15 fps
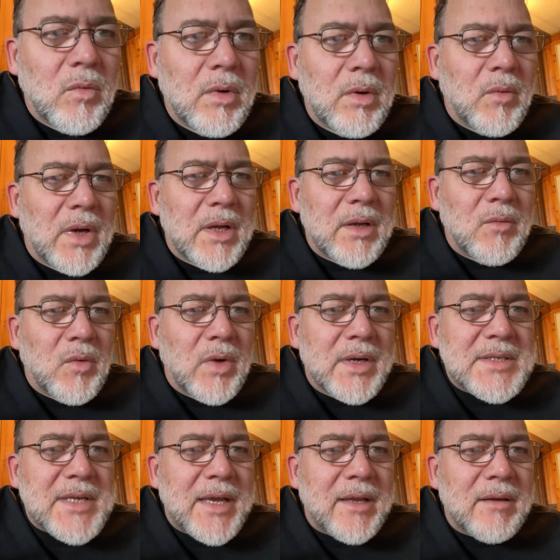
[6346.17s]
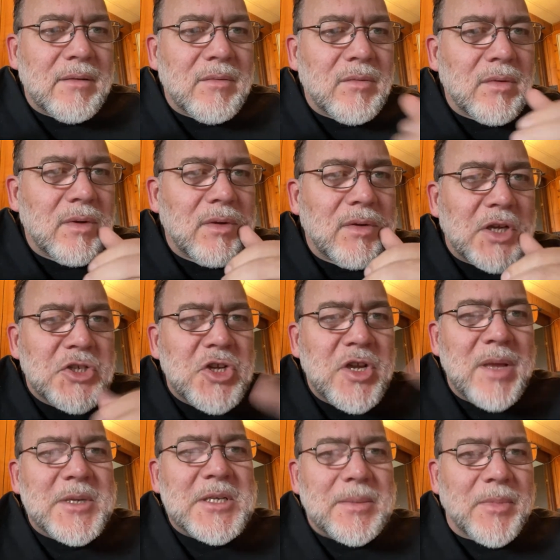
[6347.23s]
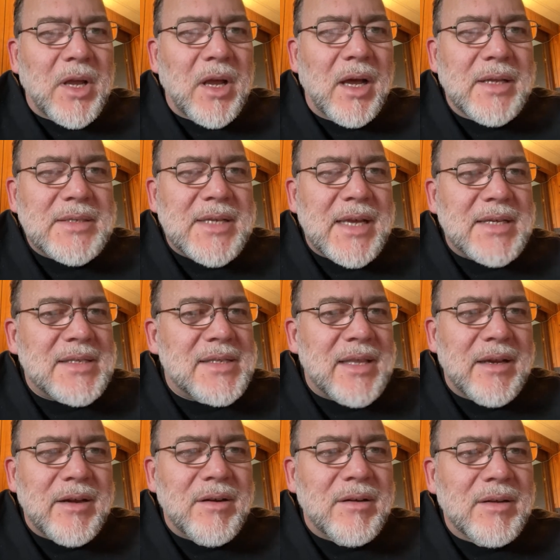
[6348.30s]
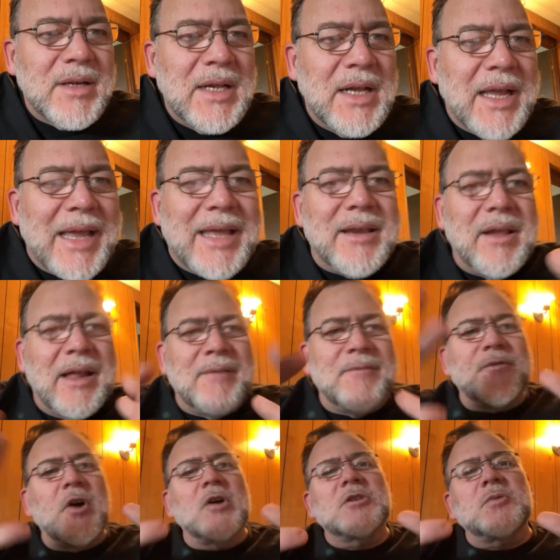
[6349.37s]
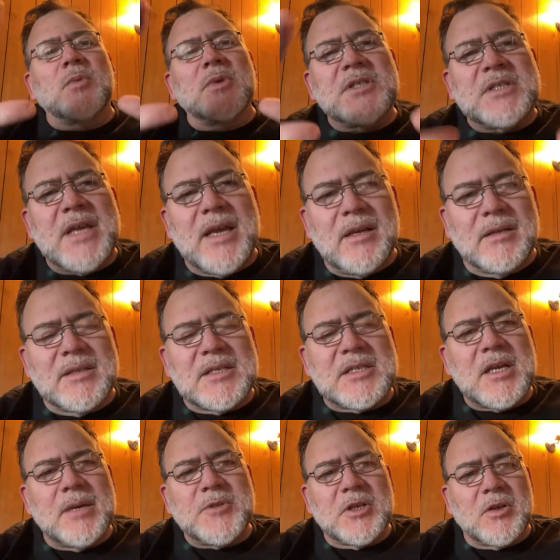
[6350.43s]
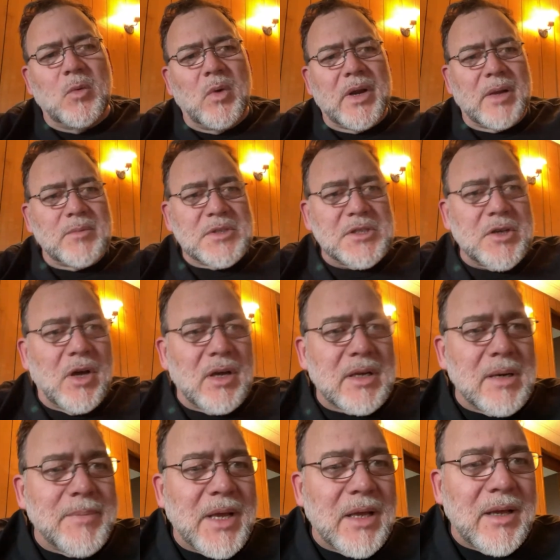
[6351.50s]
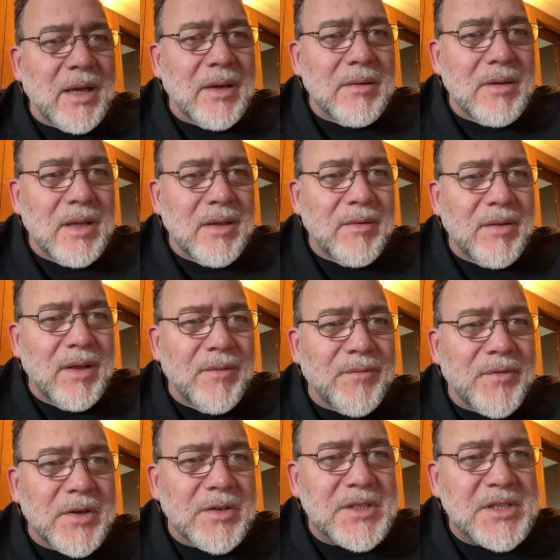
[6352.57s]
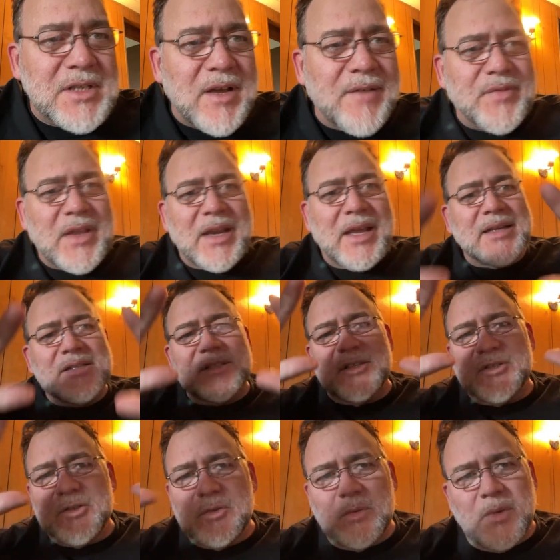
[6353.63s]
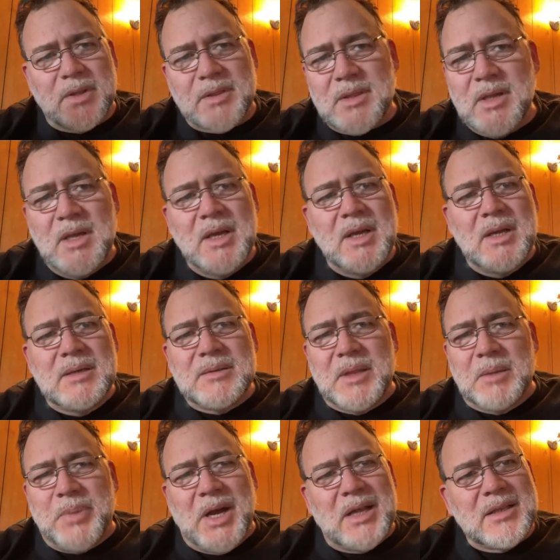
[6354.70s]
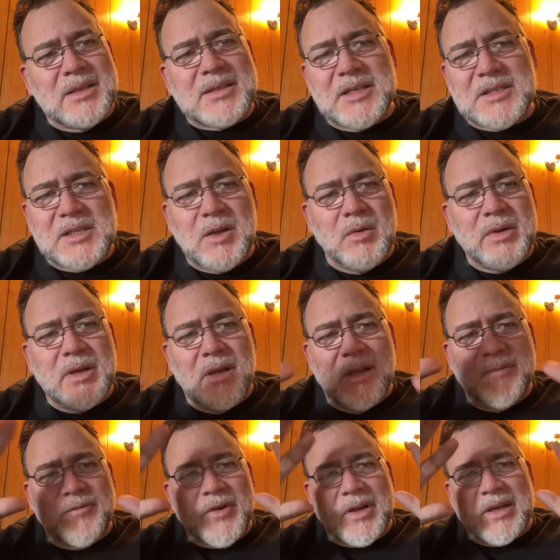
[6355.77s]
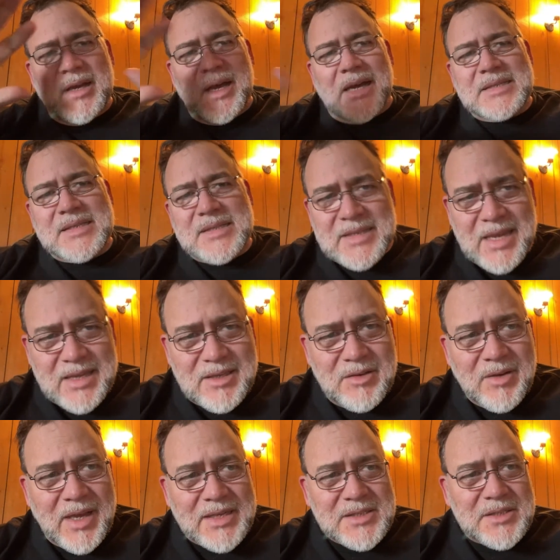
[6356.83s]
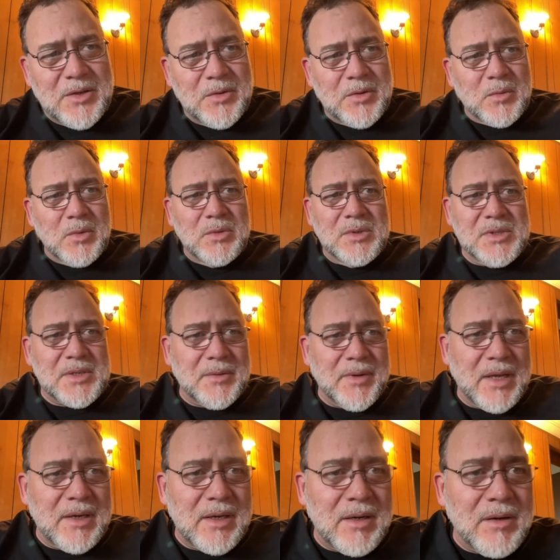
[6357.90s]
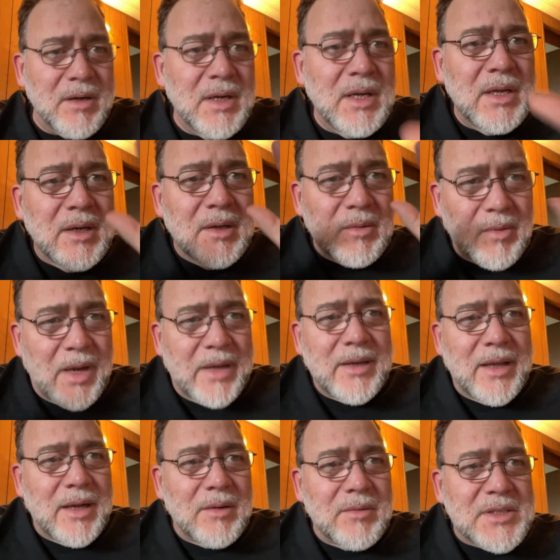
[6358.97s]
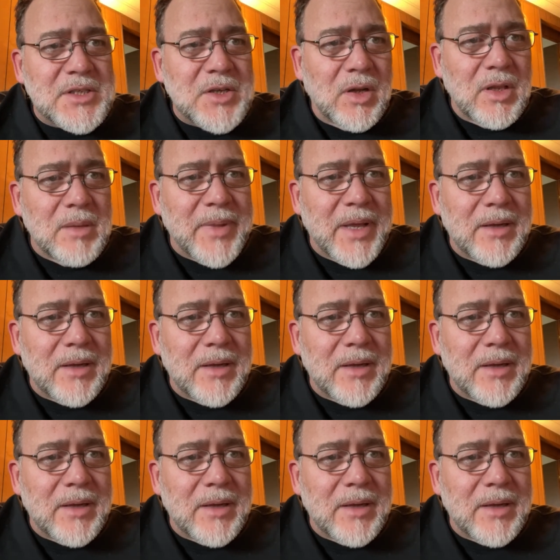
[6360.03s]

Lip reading: What is that? Could you give me some context there? And folks, we're staying on the subject of what I was talking about. If there's stuff that has to do with the politics going on, for God's sake, you guys know the rules around here. Yeah. Right now, it's all about...